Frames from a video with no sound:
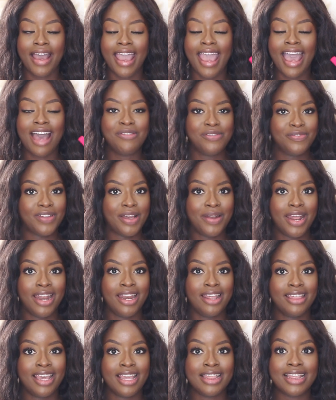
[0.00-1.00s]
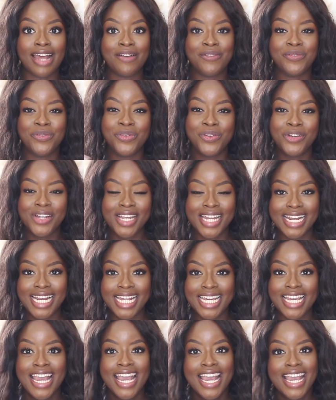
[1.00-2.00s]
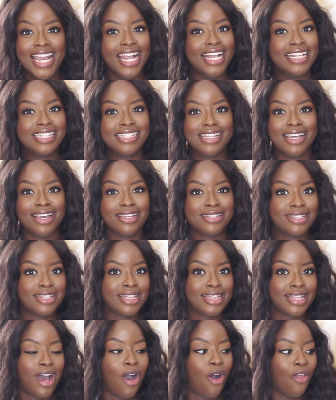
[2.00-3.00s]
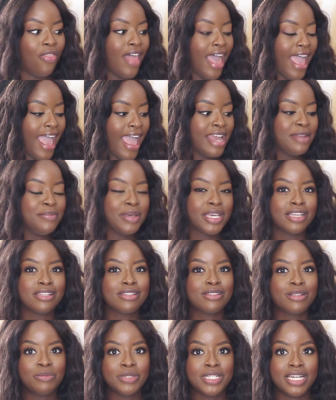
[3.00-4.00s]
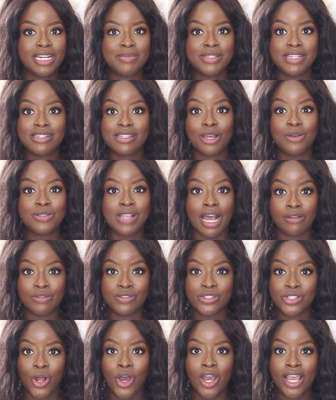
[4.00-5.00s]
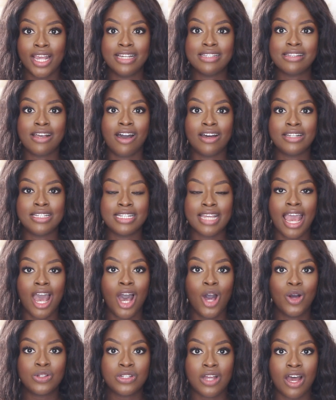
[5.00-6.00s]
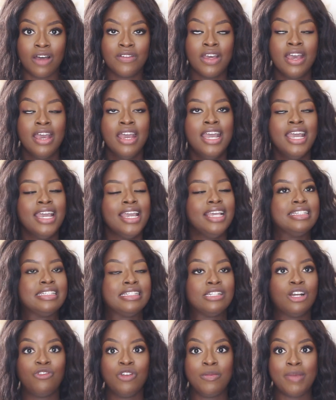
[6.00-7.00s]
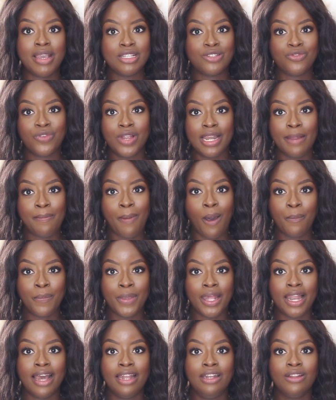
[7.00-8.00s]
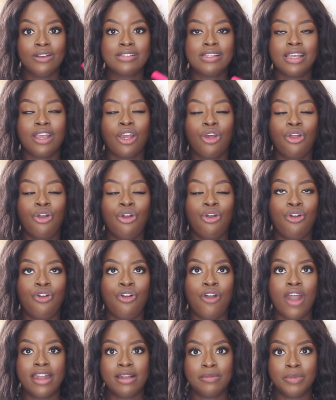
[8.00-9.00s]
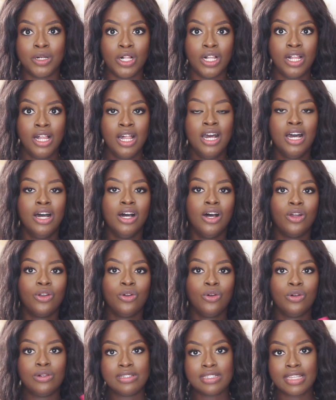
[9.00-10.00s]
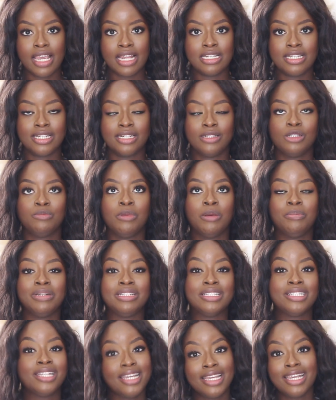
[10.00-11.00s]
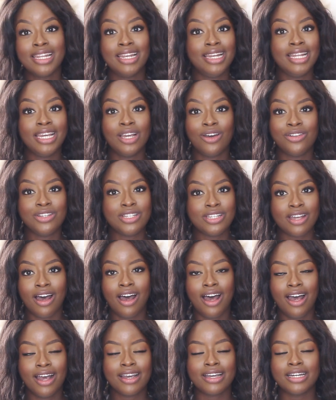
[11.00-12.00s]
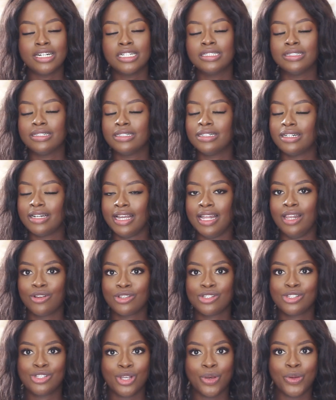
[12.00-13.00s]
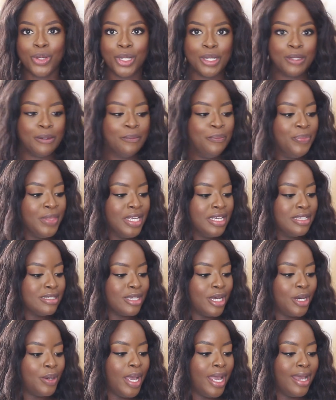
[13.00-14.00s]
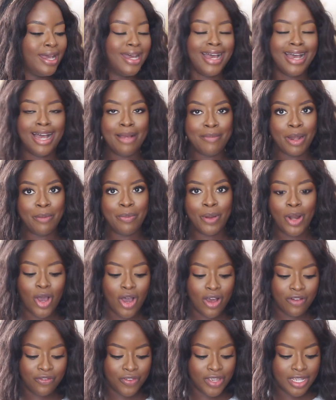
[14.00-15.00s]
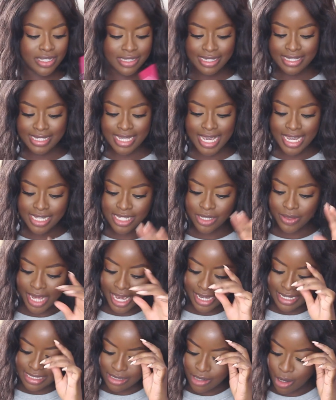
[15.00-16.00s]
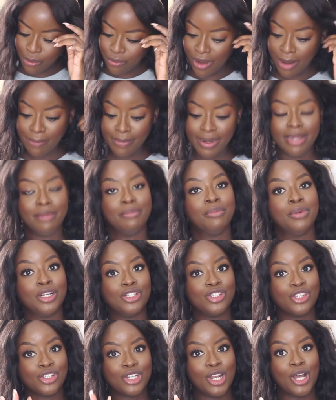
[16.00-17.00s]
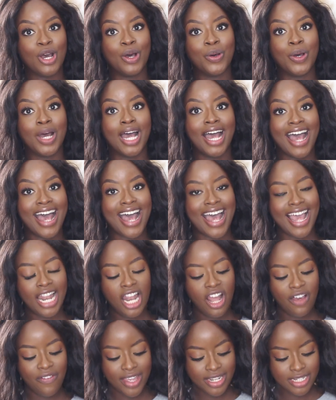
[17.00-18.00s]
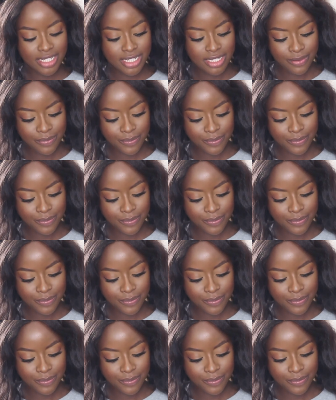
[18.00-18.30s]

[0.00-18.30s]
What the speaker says: I haven't found anything that really hits this on the head, because sometimes this goes out of stock and it's hard to get hold of. It still remains really popular and looks incredible on all skin tones, but particularly on dark. Oh, it looks so good. So I'm gonna put it on for you to see so that I can stop rambling, but just know I love it.